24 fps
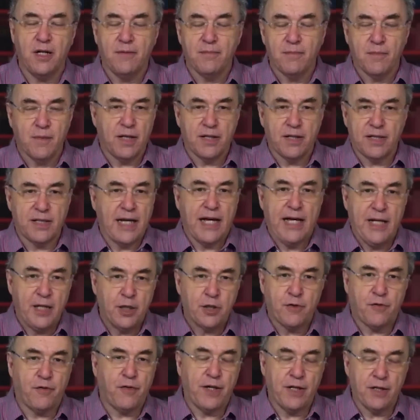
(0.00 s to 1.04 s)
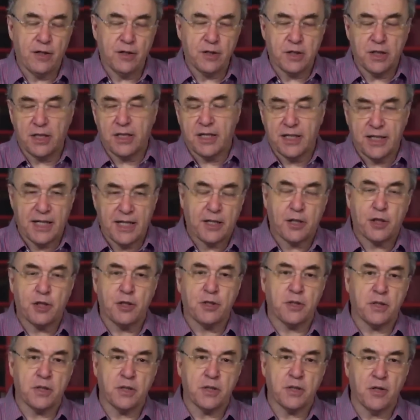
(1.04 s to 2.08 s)
and gauge fields and
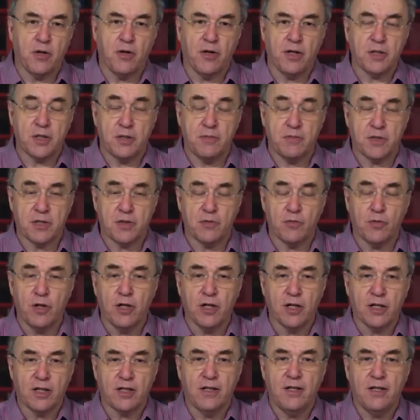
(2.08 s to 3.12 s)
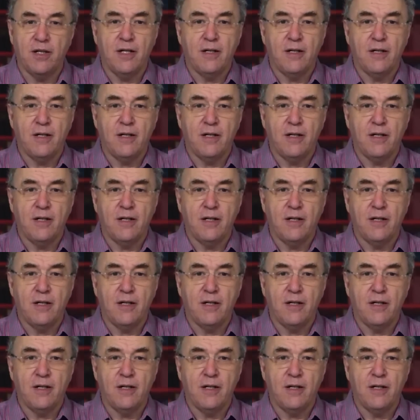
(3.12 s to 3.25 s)
connections and so on seems to work.